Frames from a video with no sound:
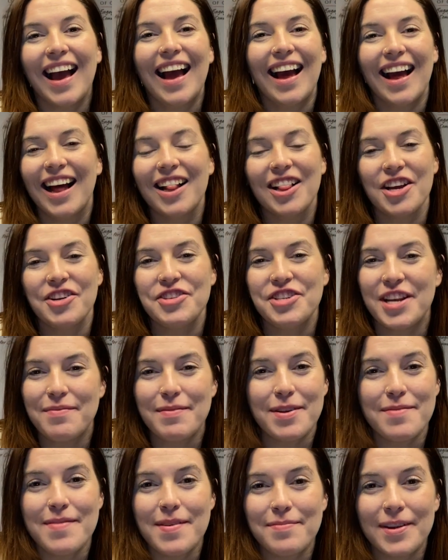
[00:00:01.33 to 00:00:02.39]
Hello,
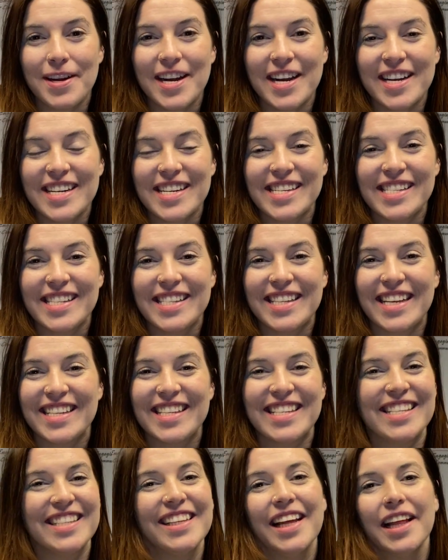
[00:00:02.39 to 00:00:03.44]
Chamber members. This
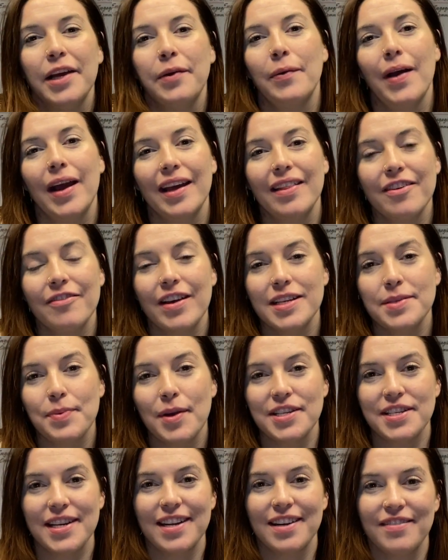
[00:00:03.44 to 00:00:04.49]
is Lily White, the Vice
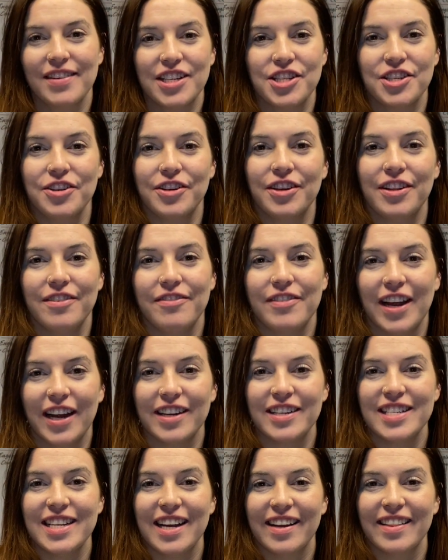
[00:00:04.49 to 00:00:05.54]
President of External
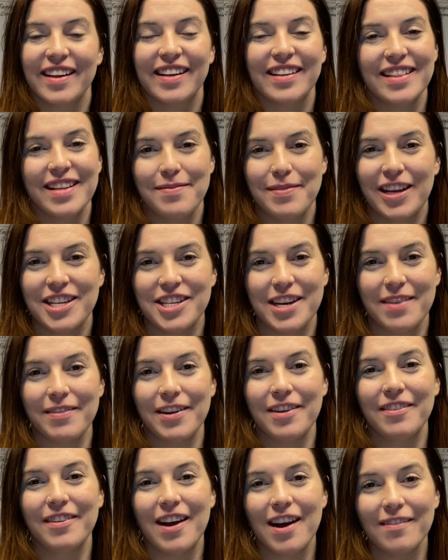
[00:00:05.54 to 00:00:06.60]
Affairs here at the Columbia Chamber
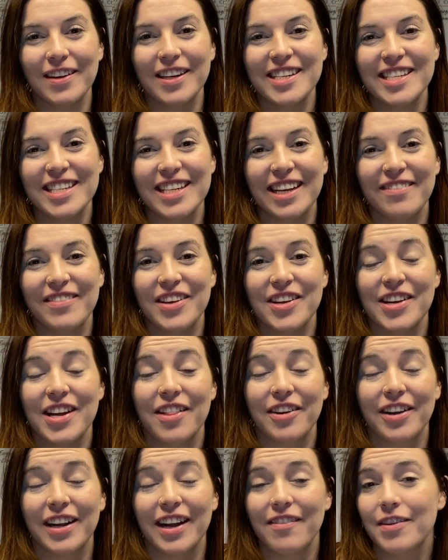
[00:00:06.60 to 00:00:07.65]
of Commerce, to give you
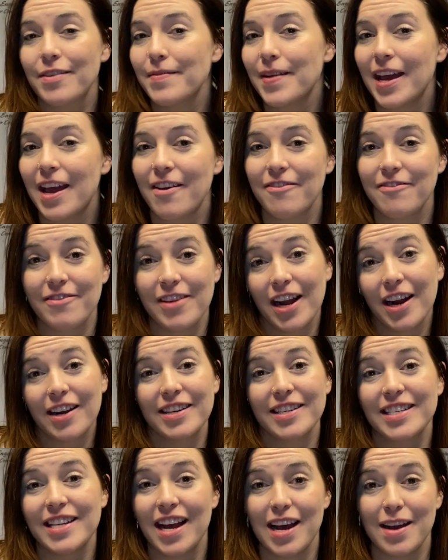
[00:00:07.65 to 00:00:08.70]
another government
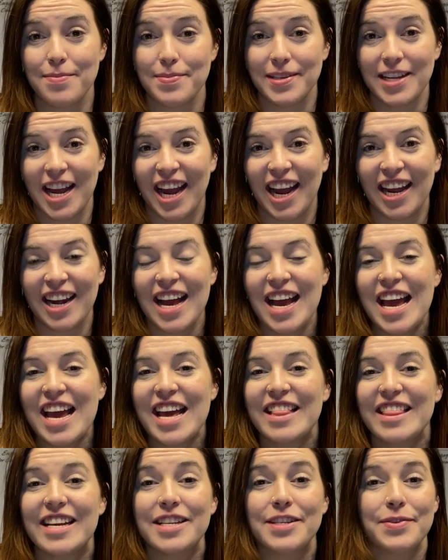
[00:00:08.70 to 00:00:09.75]
affairs update.
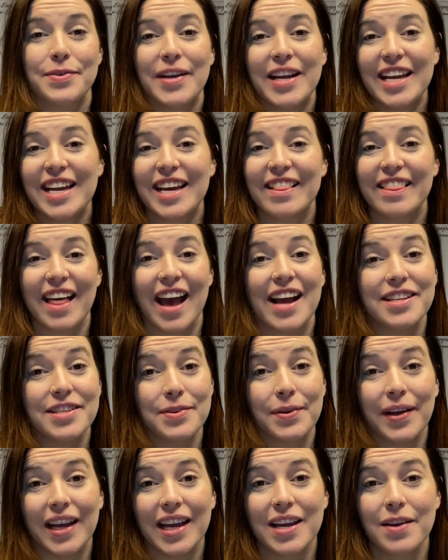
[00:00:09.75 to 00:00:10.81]
This week and last
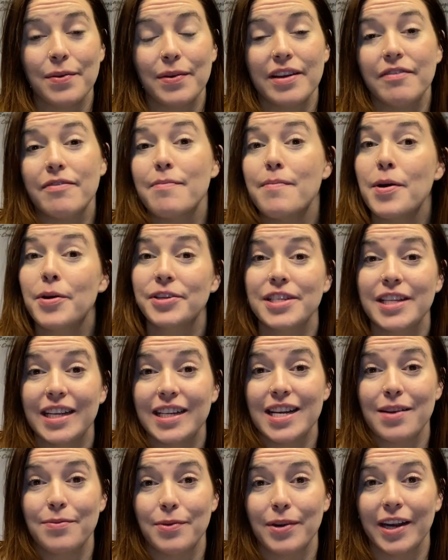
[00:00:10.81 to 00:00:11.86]
week, we've mostly
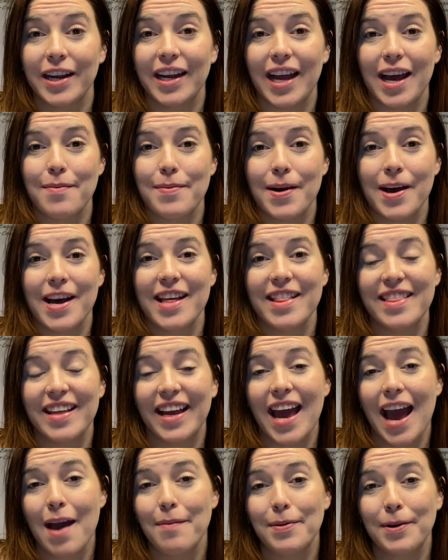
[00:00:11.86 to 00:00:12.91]
done work up on the
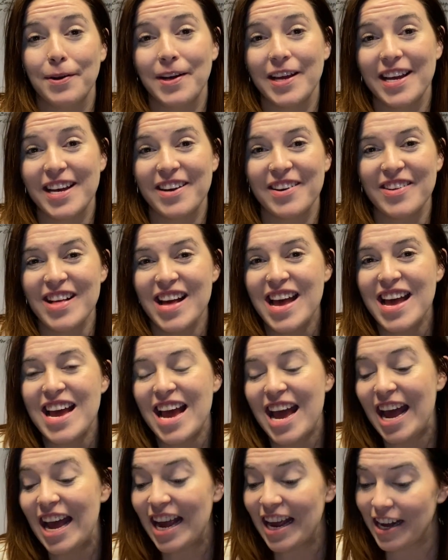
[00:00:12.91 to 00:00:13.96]
Capitol Hill,
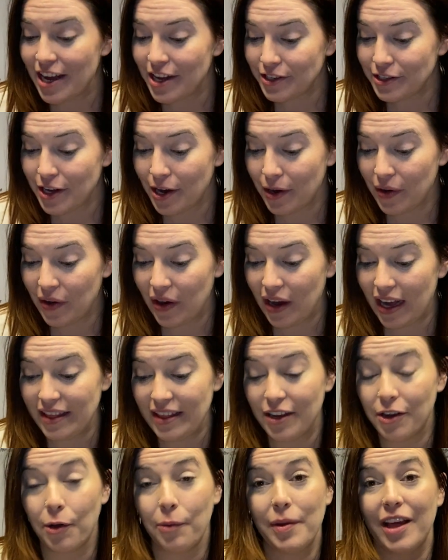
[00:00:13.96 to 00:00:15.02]
and so
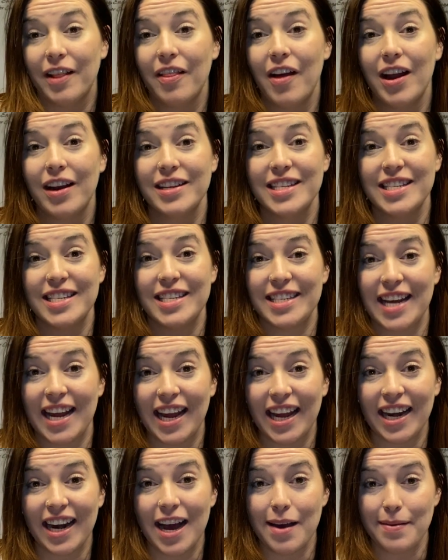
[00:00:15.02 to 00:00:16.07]
there will be a lot of
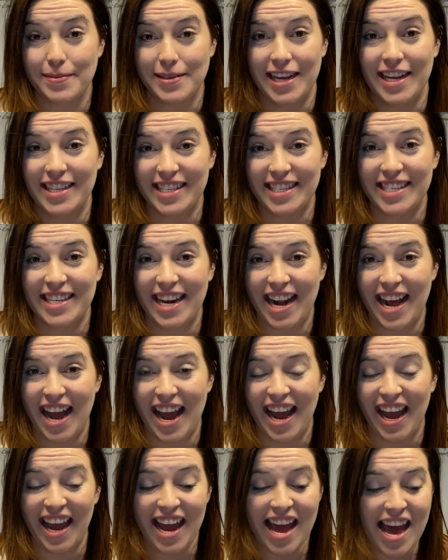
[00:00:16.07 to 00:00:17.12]
state updates
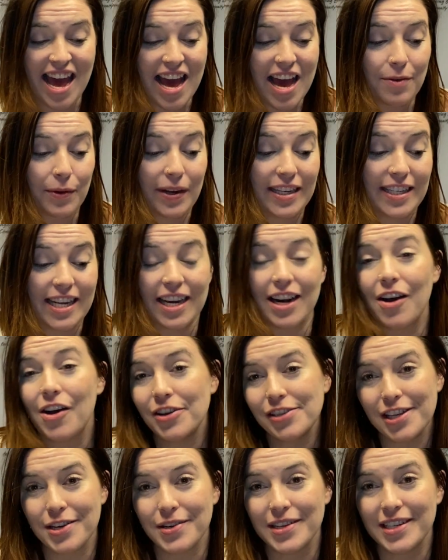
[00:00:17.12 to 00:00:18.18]
today. We did
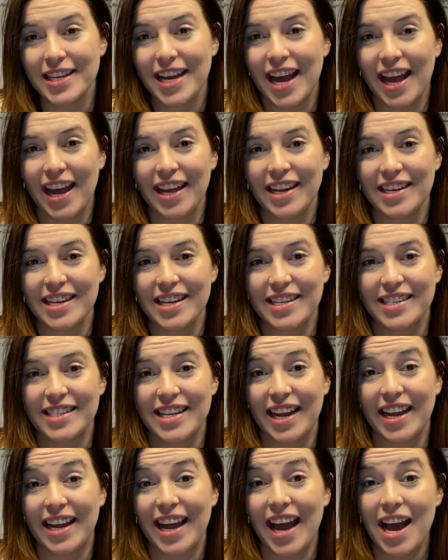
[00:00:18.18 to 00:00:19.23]
also attend
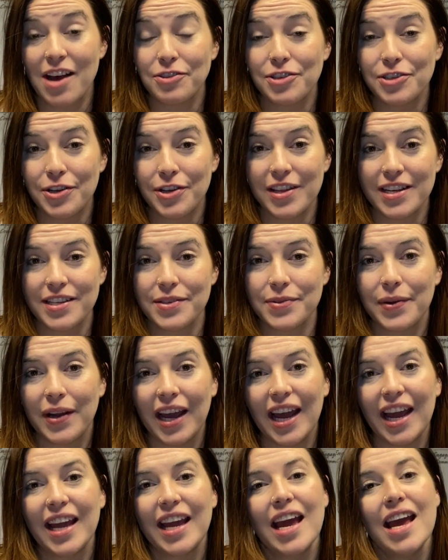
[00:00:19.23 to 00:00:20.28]
City Council this
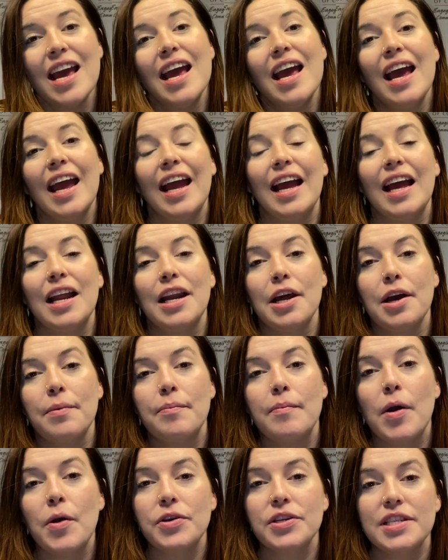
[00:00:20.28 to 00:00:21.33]
week, and
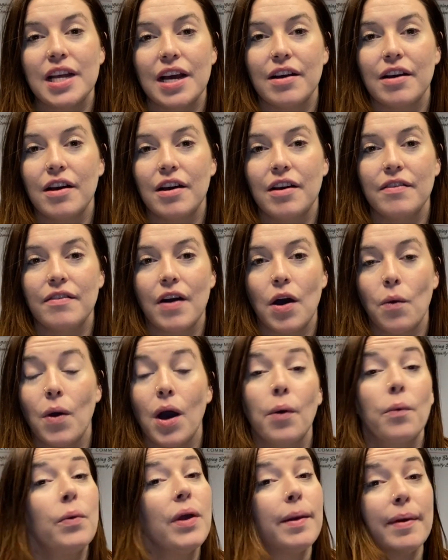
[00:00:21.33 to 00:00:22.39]
most of
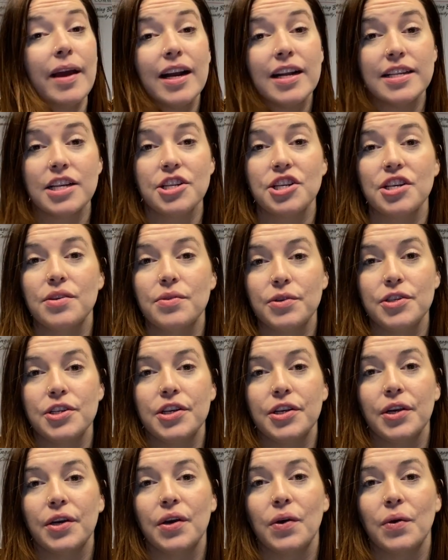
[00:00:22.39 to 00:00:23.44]
what we paid attention
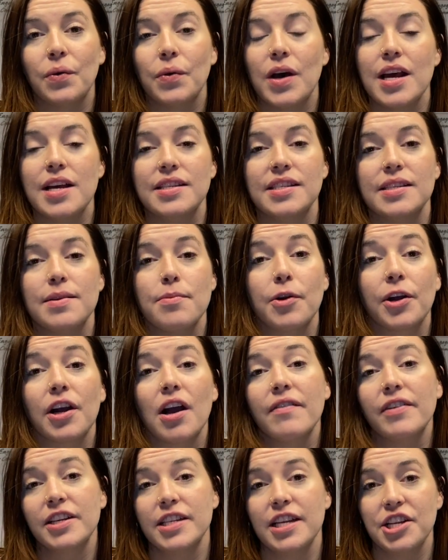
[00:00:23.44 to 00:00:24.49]
to was some more
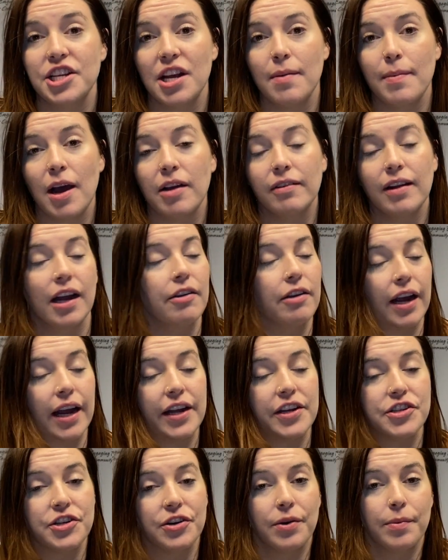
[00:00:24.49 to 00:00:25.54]
conversation about
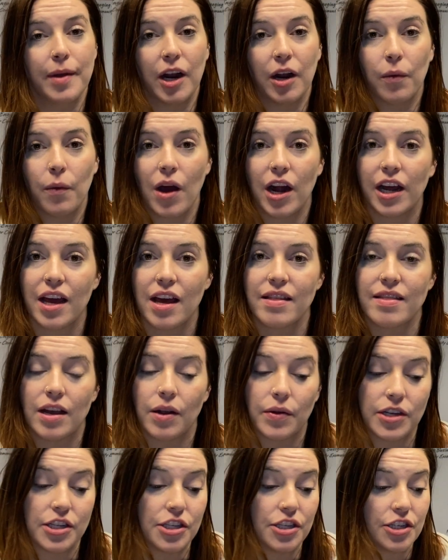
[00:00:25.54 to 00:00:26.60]
recreational marijuana. There
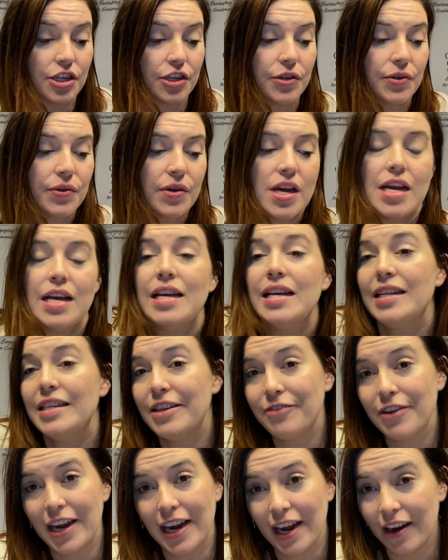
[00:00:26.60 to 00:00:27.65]
was two
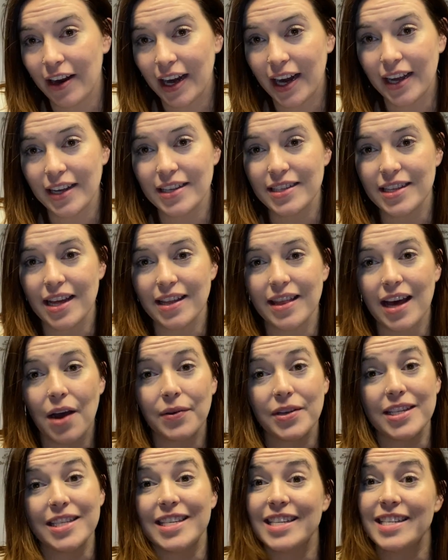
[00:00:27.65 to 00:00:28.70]
different areas that
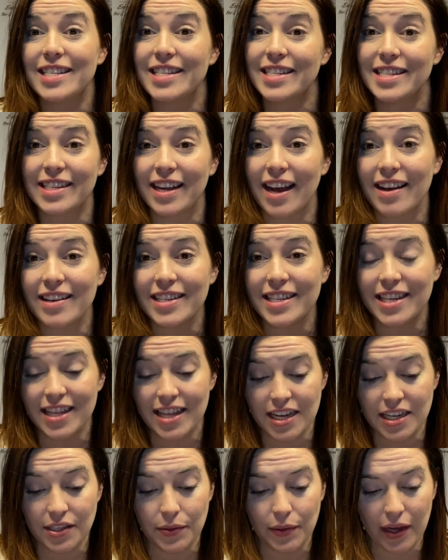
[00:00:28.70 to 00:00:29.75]
was discussed
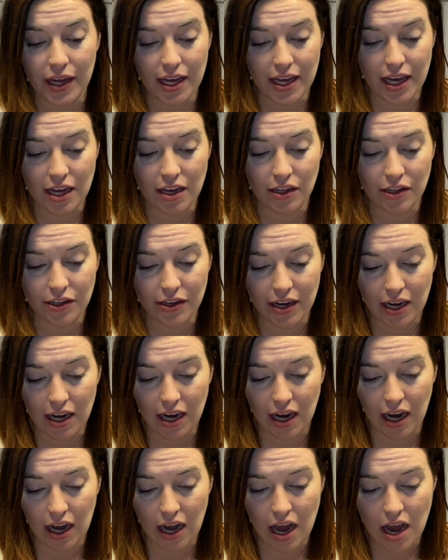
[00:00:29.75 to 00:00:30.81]
this week,
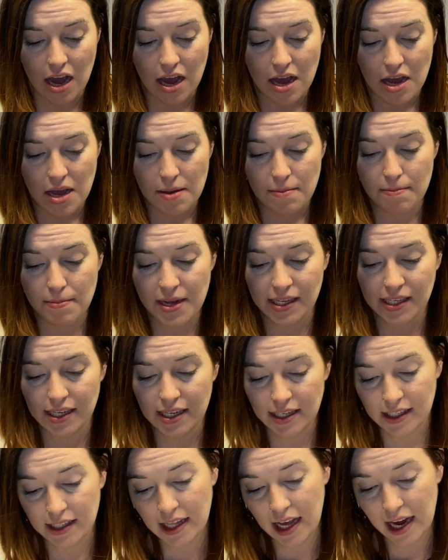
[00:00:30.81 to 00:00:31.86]
including
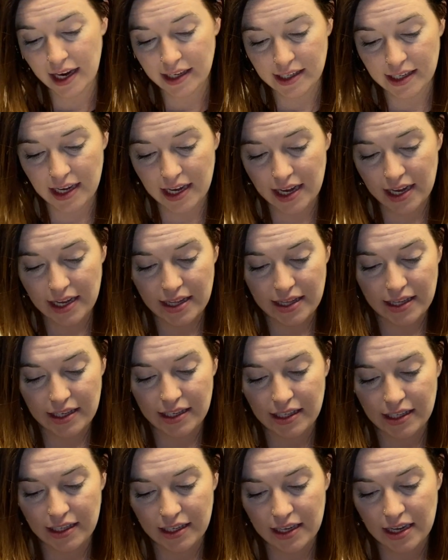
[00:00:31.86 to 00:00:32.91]
business
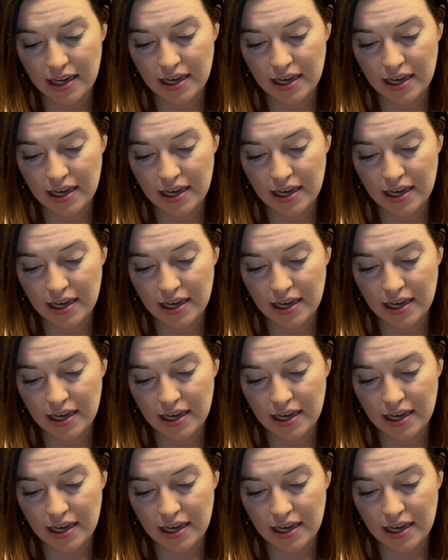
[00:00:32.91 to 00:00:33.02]
license